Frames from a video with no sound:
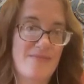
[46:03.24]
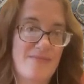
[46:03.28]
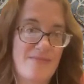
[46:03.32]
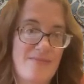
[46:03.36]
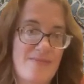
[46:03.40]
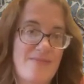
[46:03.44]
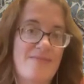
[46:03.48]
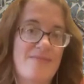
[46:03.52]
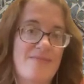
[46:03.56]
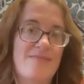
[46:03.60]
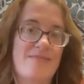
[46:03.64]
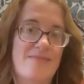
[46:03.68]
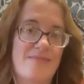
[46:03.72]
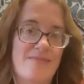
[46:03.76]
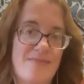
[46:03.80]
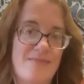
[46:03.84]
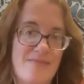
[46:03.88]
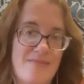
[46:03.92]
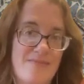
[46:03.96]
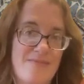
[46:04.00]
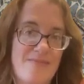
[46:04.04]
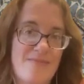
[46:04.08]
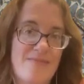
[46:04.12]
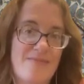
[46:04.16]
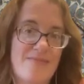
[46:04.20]

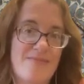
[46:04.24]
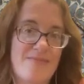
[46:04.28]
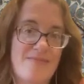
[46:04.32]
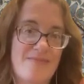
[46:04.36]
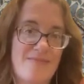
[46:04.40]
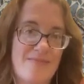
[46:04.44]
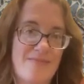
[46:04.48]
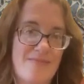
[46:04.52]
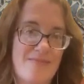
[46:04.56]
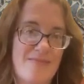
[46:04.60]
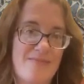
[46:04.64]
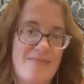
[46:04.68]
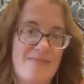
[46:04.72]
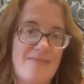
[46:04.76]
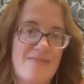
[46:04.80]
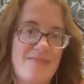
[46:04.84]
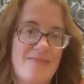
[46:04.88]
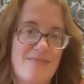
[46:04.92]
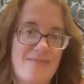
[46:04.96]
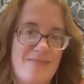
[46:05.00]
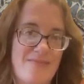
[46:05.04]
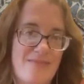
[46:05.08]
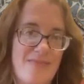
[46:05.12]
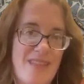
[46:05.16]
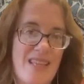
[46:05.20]

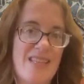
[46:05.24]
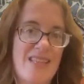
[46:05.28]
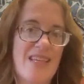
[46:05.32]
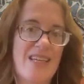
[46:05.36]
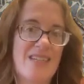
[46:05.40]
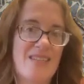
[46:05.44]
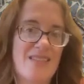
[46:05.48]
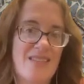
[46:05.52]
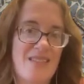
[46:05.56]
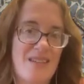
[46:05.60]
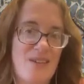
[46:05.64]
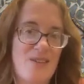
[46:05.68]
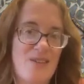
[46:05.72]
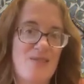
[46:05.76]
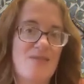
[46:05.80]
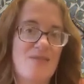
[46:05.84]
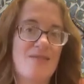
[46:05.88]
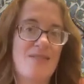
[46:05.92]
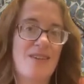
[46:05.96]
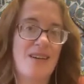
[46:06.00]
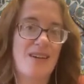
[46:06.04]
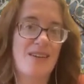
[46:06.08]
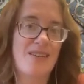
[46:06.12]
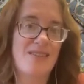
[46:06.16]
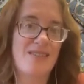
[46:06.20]

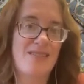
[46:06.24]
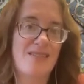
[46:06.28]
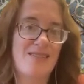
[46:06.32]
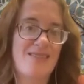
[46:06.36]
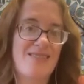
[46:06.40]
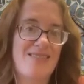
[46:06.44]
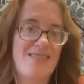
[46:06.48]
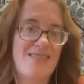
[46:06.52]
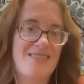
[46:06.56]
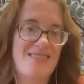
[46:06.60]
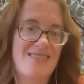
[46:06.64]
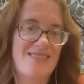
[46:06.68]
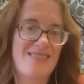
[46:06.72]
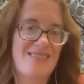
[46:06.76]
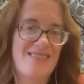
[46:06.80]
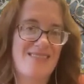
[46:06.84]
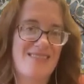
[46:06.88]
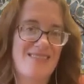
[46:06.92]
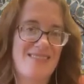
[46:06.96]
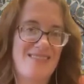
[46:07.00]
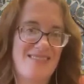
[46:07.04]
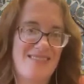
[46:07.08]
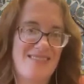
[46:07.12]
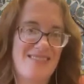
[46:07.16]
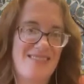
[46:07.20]

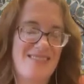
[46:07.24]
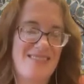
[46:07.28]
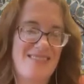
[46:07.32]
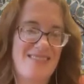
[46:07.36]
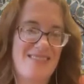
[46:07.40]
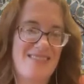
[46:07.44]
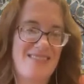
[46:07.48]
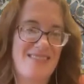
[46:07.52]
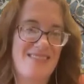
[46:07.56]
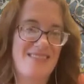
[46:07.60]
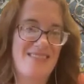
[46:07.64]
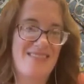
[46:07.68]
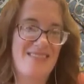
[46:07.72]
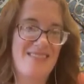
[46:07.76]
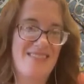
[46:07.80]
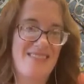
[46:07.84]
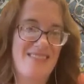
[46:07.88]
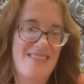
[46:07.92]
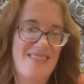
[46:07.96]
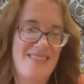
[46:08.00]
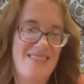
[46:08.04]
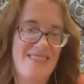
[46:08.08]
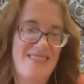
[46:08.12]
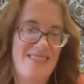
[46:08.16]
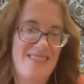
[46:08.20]

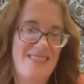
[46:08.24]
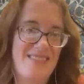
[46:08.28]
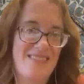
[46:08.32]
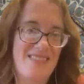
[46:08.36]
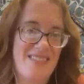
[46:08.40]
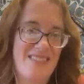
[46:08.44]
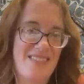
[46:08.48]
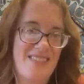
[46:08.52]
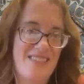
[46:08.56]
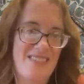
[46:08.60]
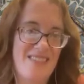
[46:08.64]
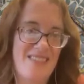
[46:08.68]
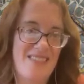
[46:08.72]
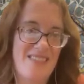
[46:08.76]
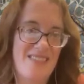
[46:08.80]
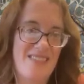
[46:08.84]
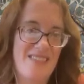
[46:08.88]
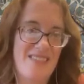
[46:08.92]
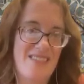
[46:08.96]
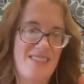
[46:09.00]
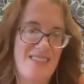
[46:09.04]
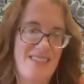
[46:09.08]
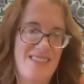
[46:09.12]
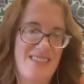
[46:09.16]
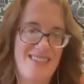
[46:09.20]

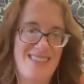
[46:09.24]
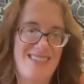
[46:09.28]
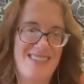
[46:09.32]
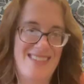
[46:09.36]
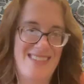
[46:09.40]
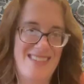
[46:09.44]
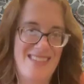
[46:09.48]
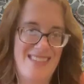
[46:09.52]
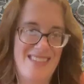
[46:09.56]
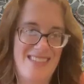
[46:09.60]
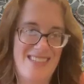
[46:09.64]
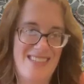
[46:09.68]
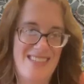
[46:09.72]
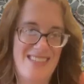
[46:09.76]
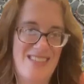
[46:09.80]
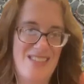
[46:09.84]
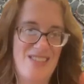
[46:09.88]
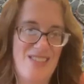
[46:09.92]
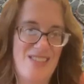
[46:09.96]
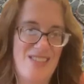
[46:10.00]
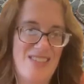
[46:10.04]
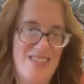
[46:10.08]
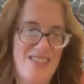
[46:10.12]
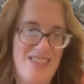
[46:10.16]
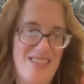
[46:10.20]

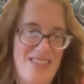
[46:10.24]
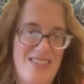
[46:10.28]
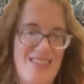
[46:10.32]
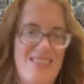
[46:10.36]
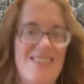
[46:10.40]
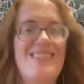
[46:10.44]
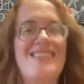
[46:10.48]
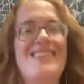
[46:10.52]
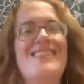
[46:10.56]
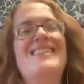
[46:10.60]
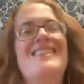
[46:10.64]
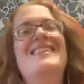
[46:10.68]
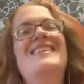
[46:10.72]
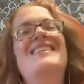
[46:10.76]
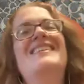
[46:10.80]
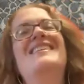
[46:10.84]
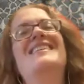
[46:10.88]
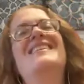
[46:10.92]
(silent)